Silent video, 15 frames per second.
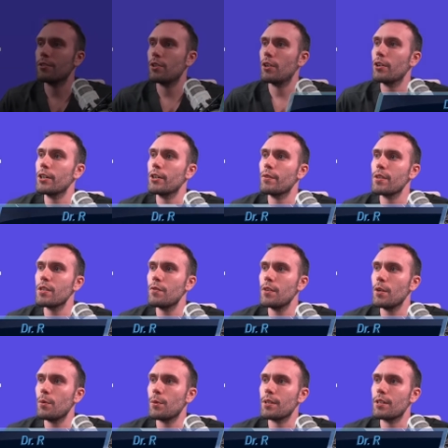R here. In this
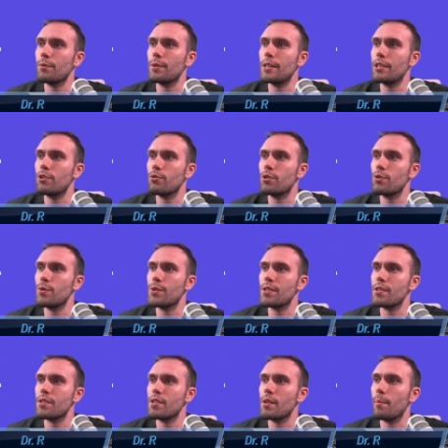video, we're going to introduce
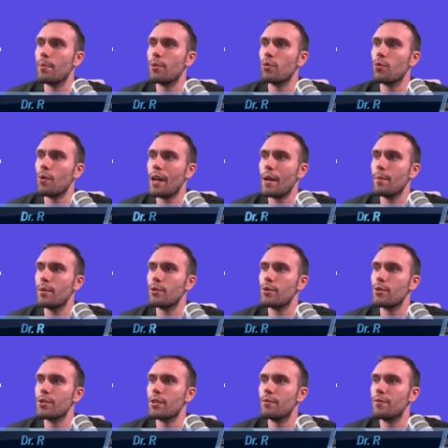some
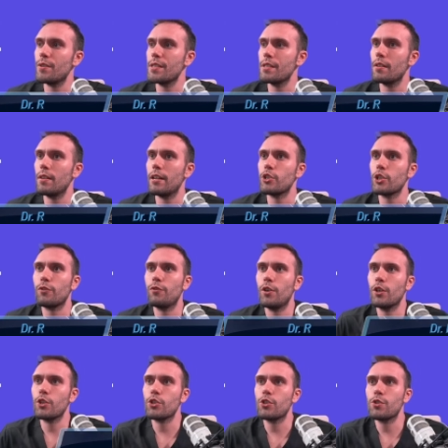parameters of physiologic
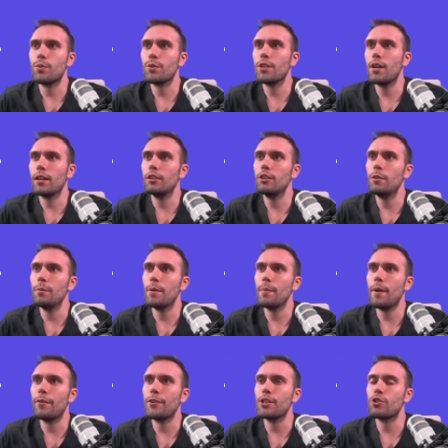function. So we'll talk a little bit
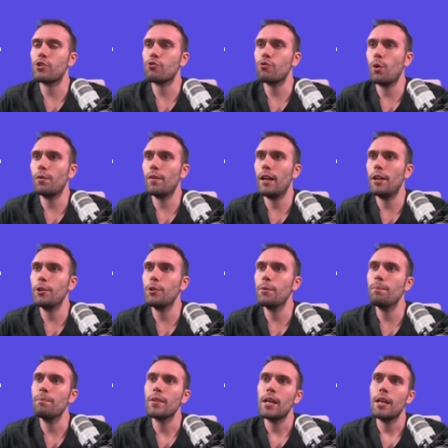about the stroke volume,
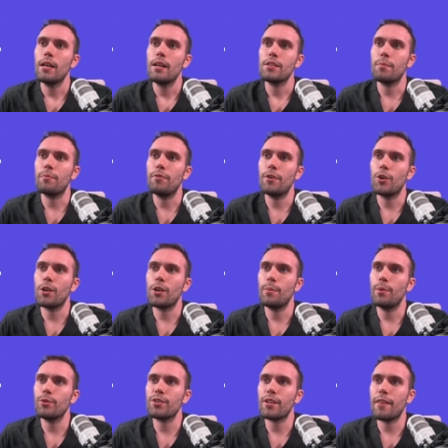some
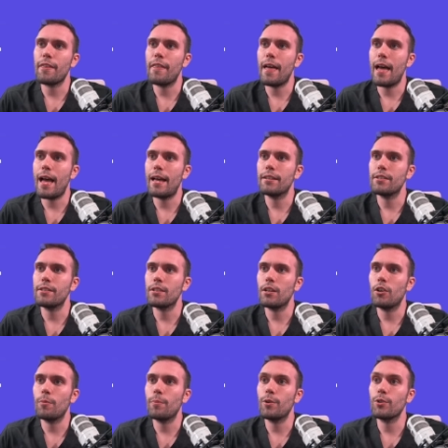variables that
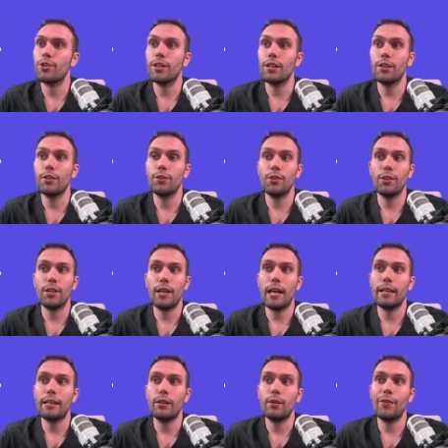are particularly high
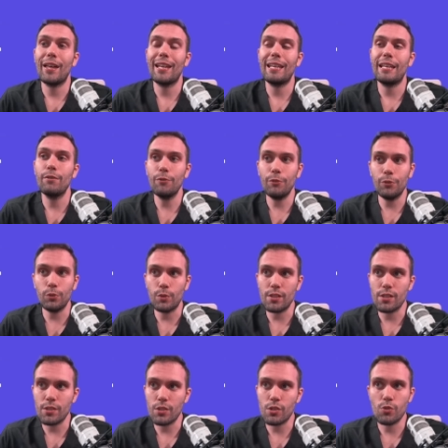yield that influence
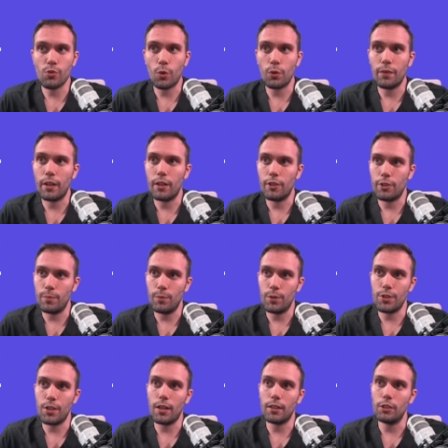the stroke volume. We'll
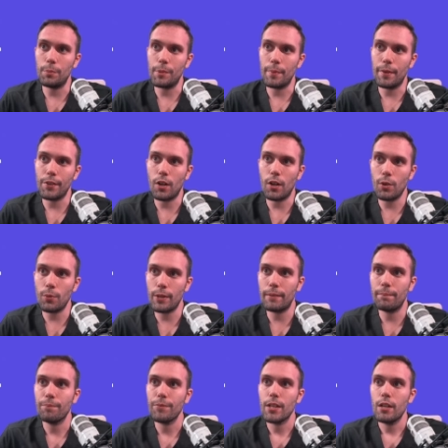talk a little bit about the heart rate,
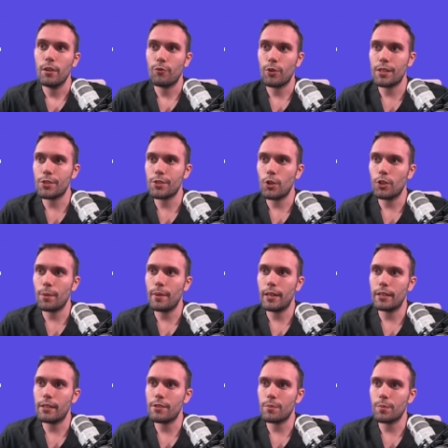Frank-Starling
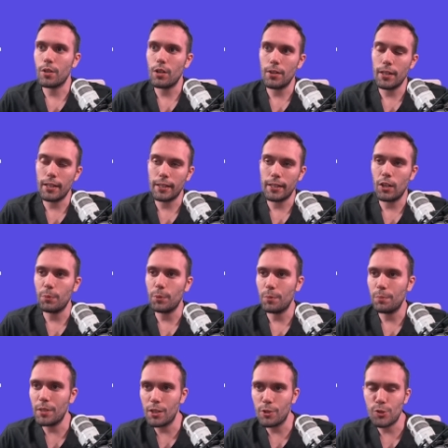mechanism, cardiac output,
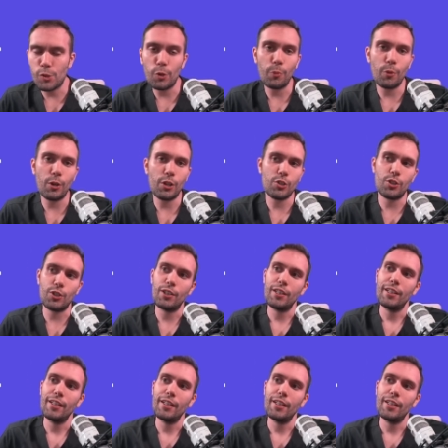mean arterial pressure,